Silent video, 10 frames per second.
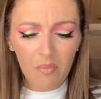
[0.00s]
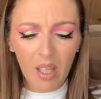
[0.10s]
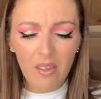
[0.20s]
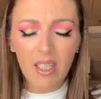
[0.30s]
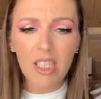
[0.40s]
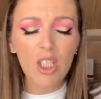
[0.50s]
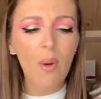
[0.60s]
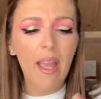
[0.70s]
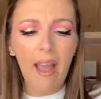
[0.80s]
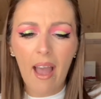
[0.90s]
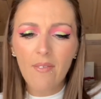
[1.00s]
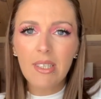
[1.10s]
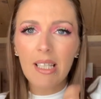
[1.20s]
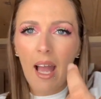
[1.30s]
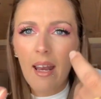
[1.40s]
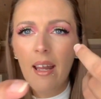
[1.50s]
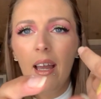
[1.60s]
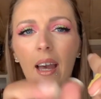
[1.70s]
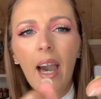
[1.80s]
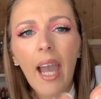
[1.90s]
the issue I have is that
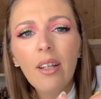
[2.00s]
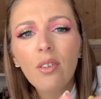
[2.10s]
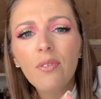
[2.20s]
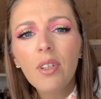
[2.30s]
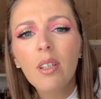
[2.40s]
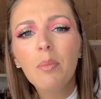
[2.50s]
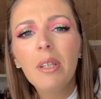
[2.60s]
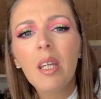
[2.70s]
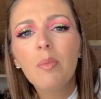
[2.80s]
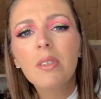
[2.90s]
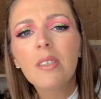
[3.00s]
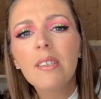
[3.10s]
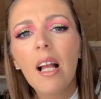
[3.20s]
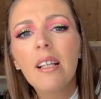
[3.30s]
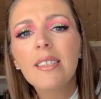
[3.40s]
I don't know if you're going to be able to tell.